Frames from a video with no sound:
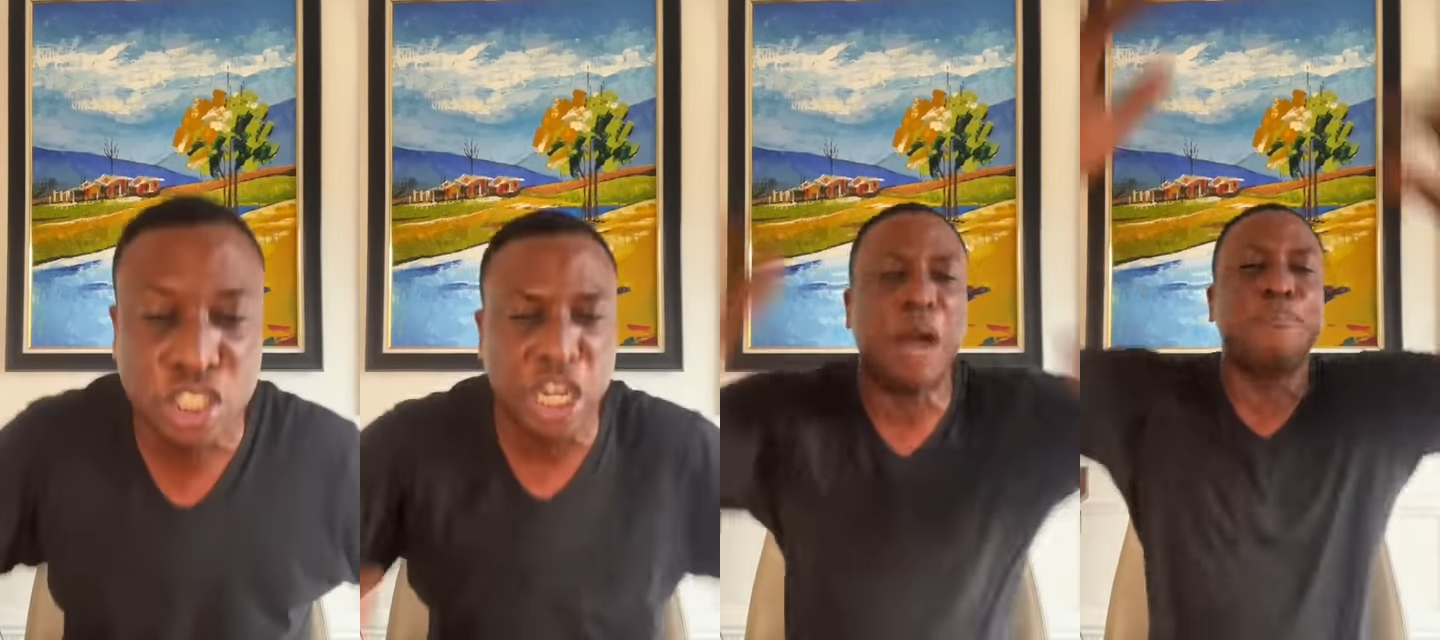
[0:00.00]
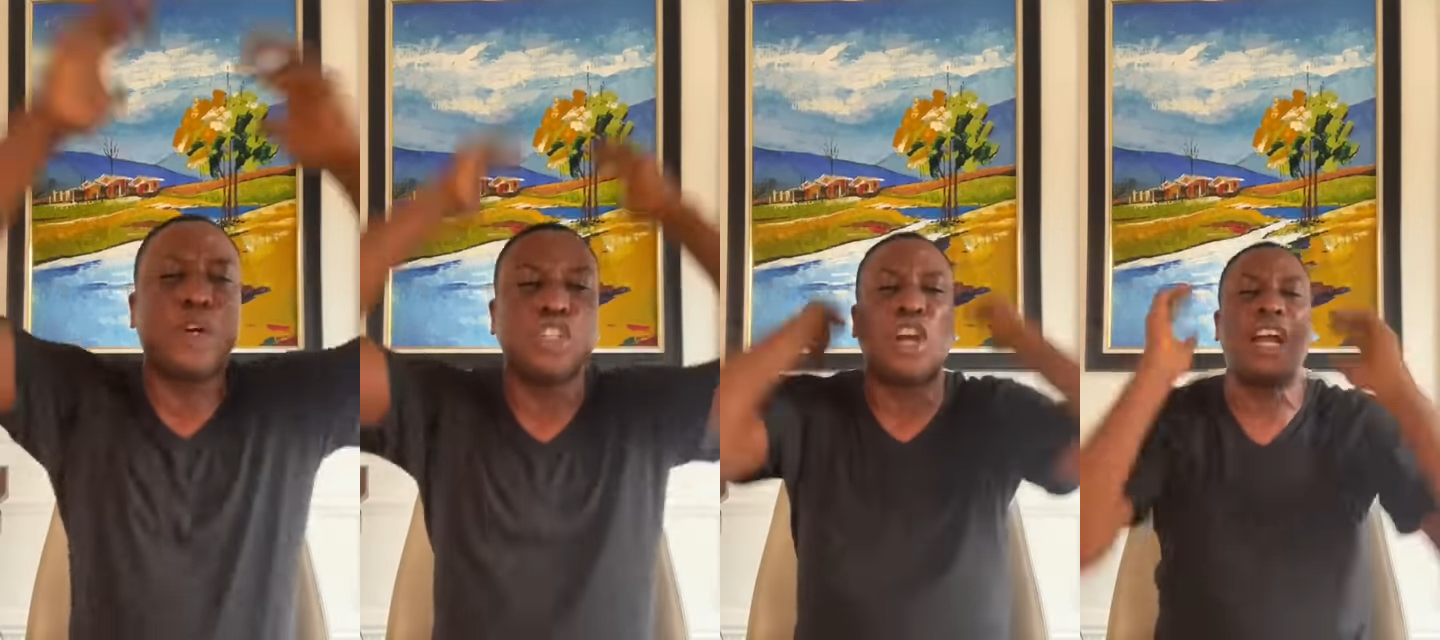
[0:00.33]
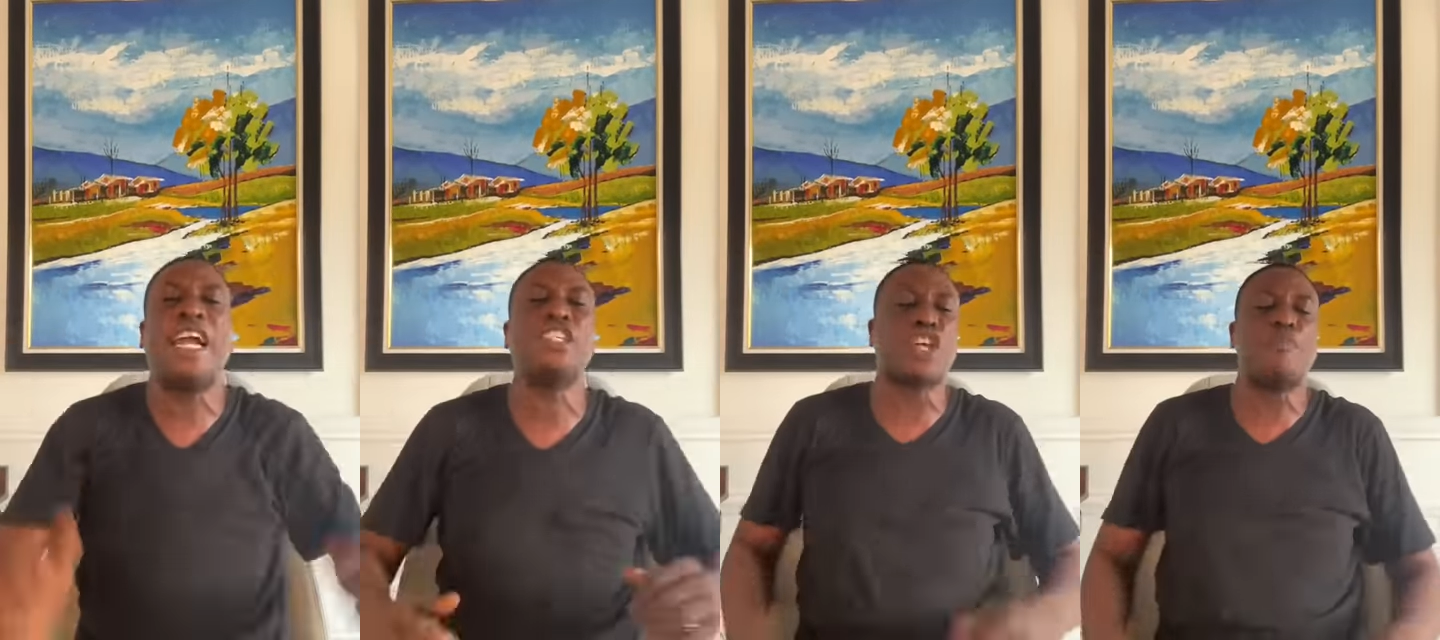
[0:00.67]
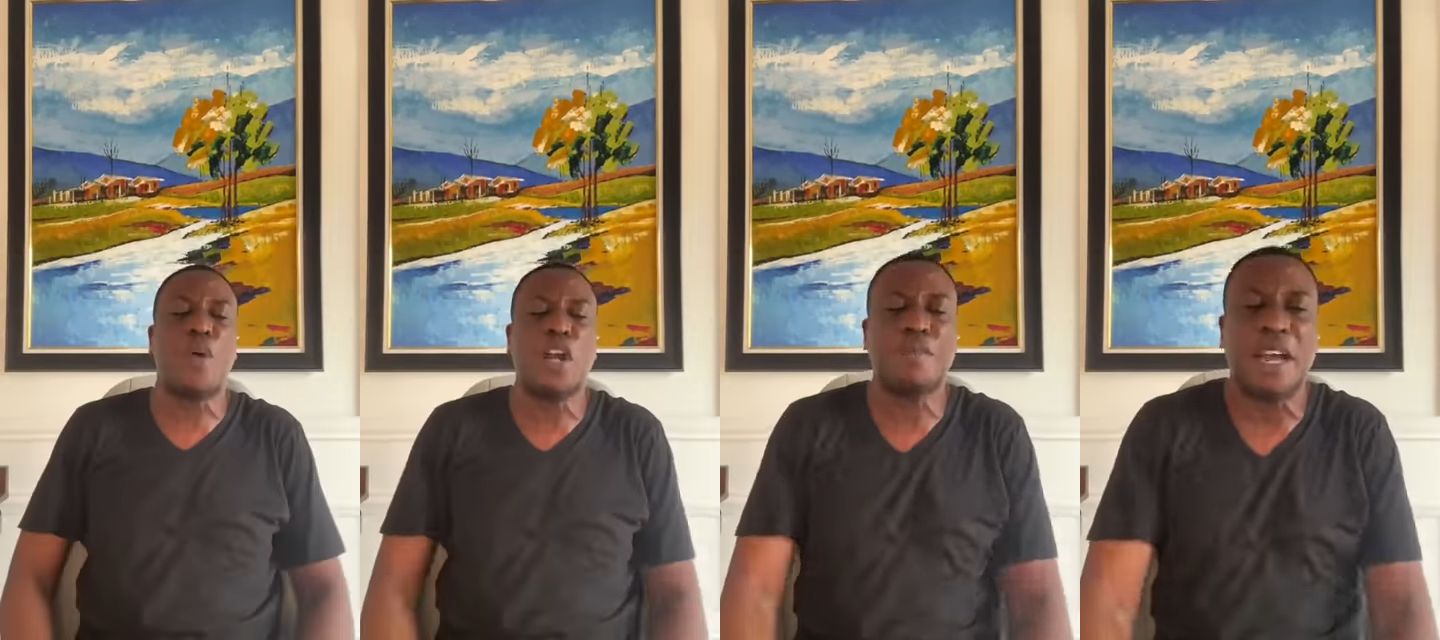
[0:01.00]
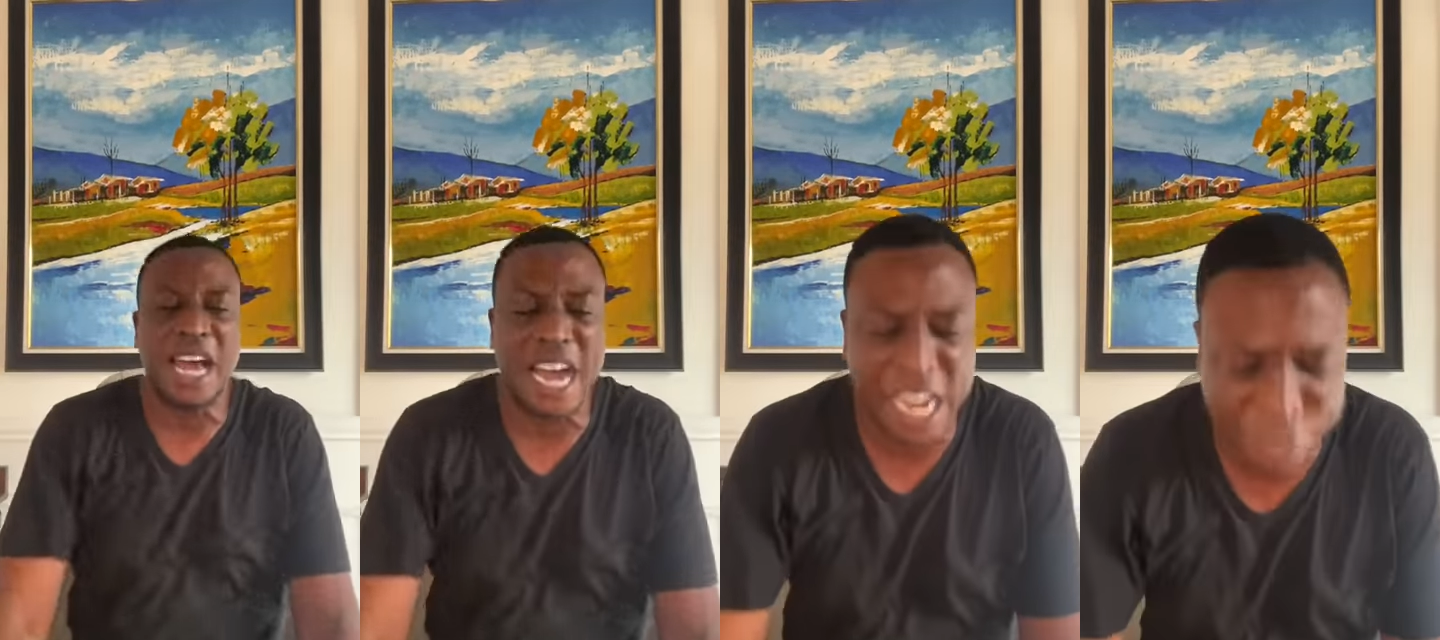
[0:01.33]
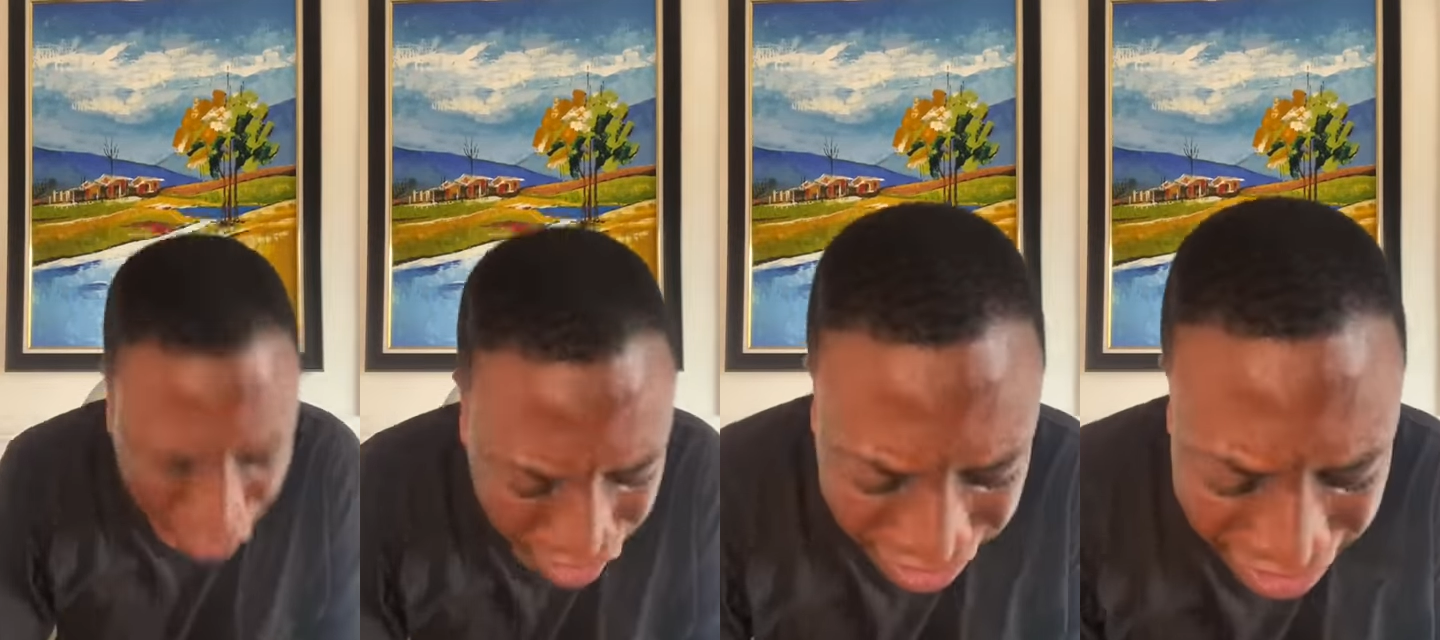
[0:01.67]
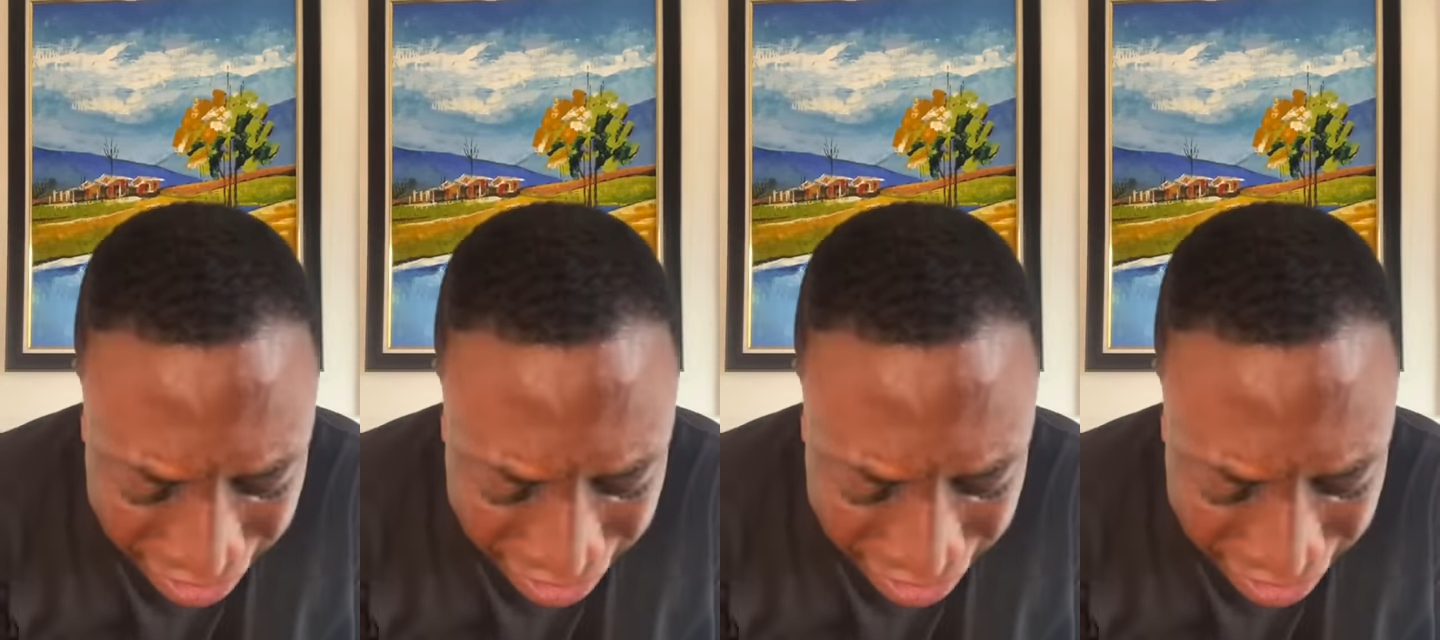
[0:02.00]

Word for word: Double your hands upon my life.